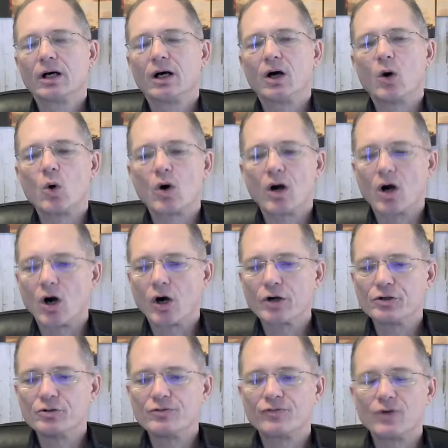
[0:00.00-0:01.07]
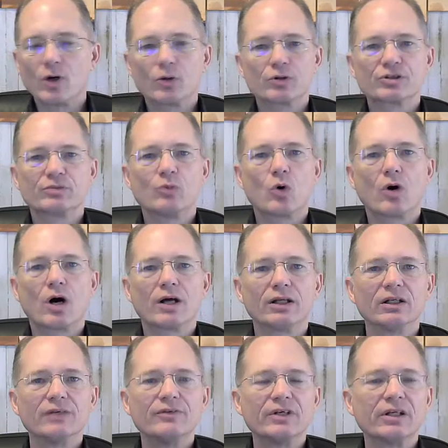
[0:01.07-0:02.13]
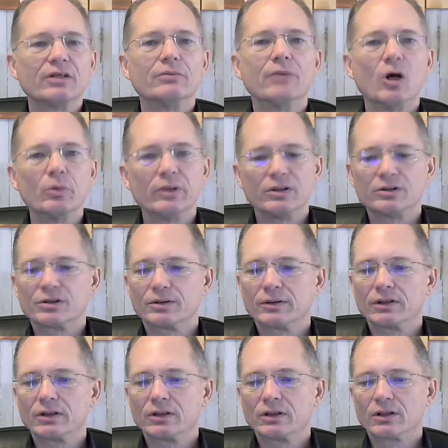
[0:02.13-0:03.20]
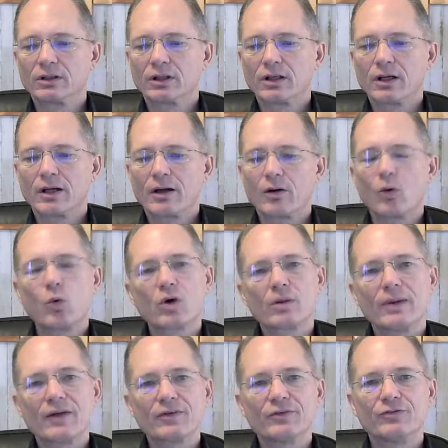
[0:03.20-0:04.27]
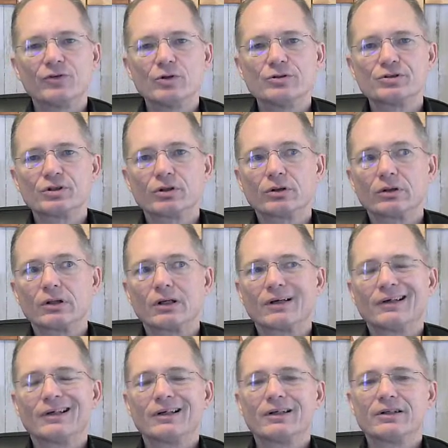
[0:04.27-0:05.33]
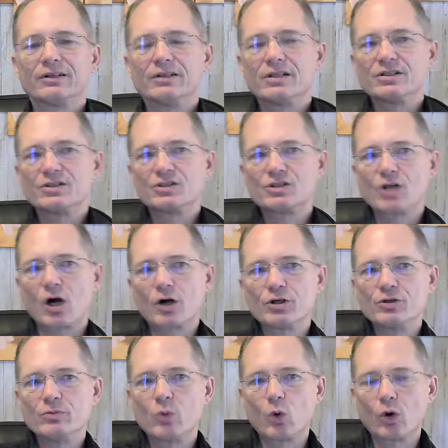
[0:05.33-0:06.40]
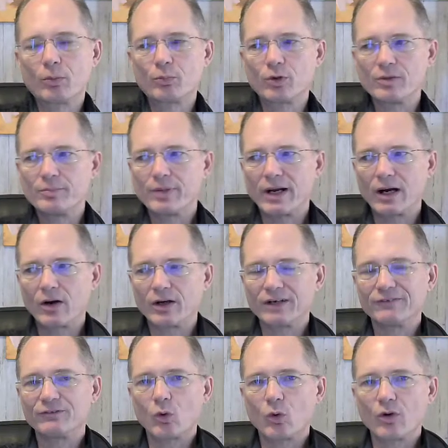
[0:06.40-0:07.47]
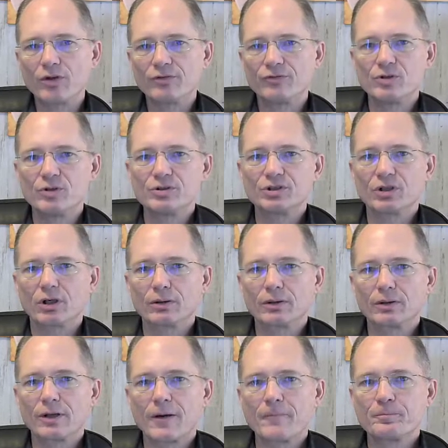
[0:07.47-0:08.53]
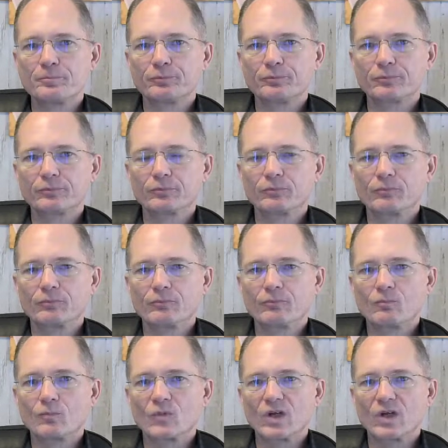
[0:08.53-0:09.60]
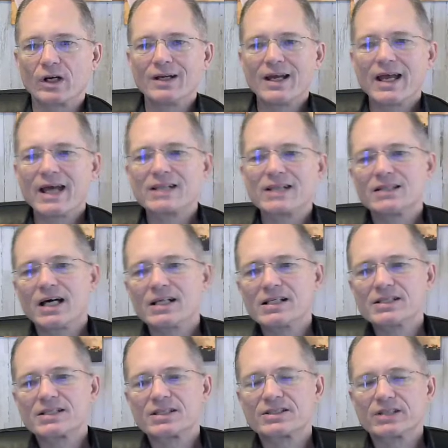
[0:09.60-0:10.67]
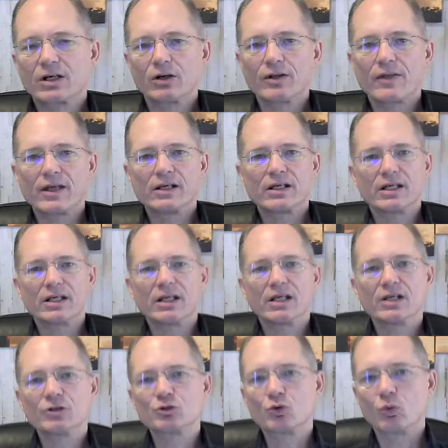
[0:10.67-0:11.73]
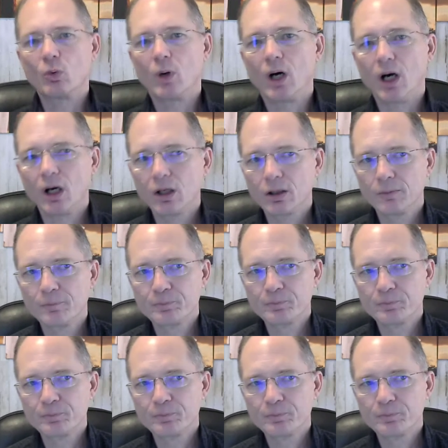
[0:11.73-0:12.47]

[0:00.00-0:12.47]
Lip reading: or are you focused more on living in the moment? Well, what about the future? Are you more preparing for the future? Okay, and it's not necessarily that any is wrong,